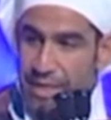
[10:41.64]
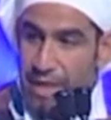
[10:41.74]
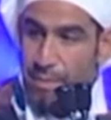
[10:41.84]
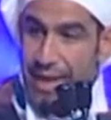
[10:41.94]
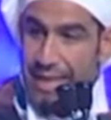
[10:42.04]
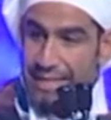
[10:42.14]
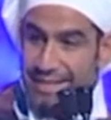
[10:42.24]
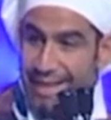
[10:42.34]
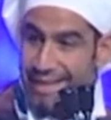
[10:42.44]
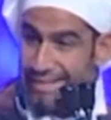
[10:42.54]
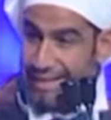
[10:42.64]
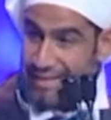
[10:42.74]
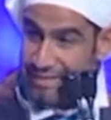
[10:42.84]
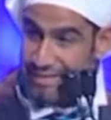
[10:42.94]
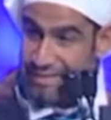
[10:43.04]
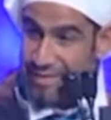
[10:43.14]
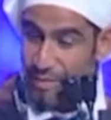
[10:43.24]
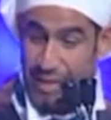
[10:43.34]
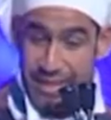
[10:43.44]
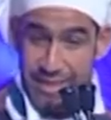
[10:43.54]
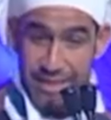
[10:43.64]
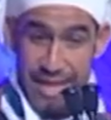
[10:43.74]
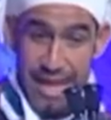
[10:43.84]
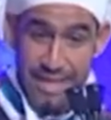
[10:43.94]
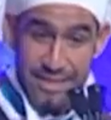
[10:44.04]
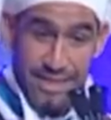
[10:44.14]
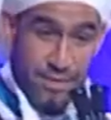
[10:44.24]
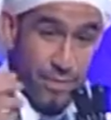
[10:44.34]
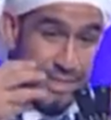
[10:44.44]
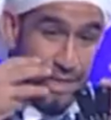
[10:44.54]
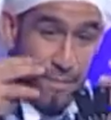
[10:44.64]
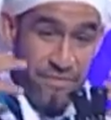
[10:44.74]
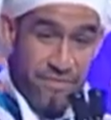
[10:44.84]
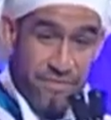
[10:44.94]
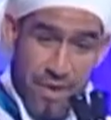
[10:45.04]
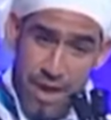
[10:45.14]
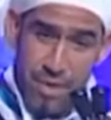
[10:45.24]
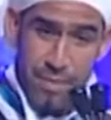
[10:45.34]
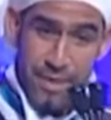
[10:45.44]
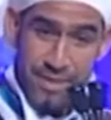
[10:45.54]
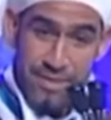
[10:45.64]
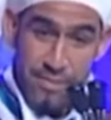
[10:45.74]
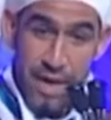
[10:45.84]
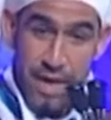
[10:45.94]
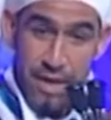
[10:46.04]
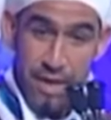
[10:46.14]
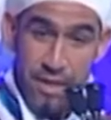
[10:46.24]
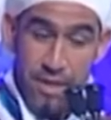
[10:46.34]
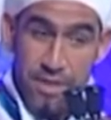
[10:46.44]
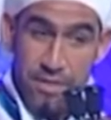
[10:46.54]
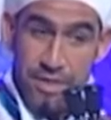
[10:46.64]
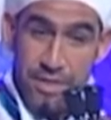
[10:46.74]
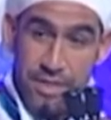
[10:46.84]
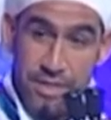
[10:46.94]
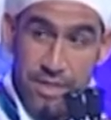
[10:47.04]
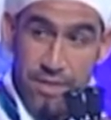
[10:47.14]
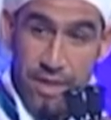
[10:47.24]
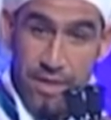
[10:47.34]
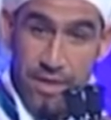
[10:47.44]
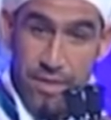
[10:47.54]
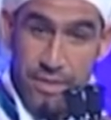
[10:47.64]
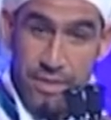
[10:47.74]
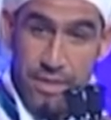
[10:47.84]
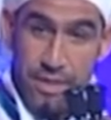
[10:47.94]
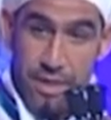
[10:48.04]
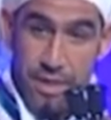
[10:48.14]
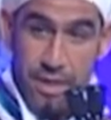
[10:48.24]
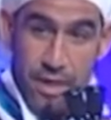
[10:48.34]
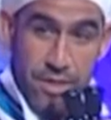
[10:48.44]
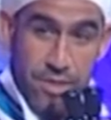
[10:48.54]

in a place like this? But they ask it with a very big smile. So I just look at them and say, I